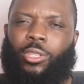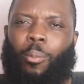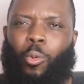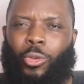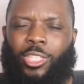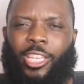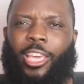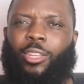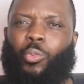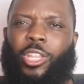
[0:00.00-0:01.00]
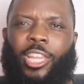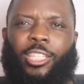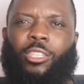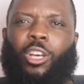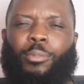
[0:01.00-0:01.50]
I'm always saying we
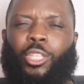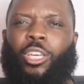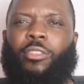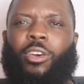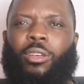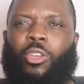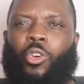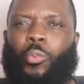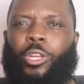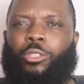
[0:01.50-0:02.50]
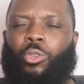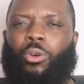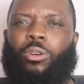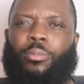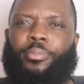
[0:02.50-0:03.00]
need to come together. We need
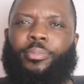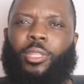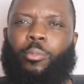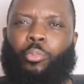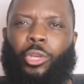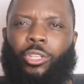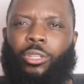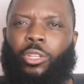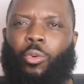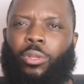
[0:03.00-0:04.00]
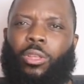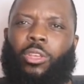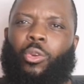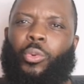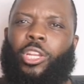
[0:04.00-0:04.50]
to preach.
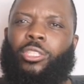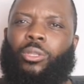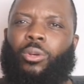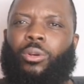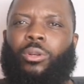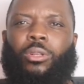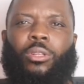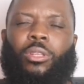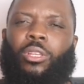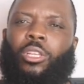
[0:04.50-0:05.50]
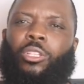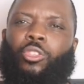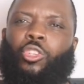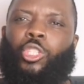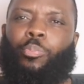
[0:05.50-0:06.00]
We need to
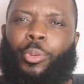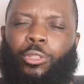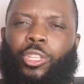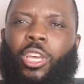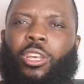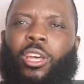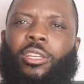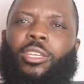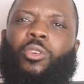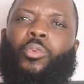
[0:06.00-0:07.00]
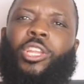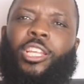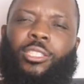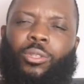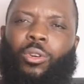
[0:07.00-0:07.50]
just build together. We
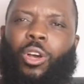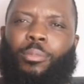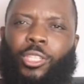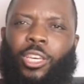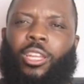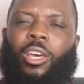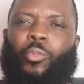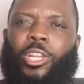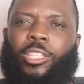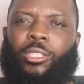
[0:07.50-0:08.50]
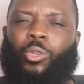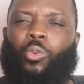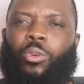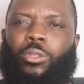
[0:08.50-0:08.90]
need to come together. We need to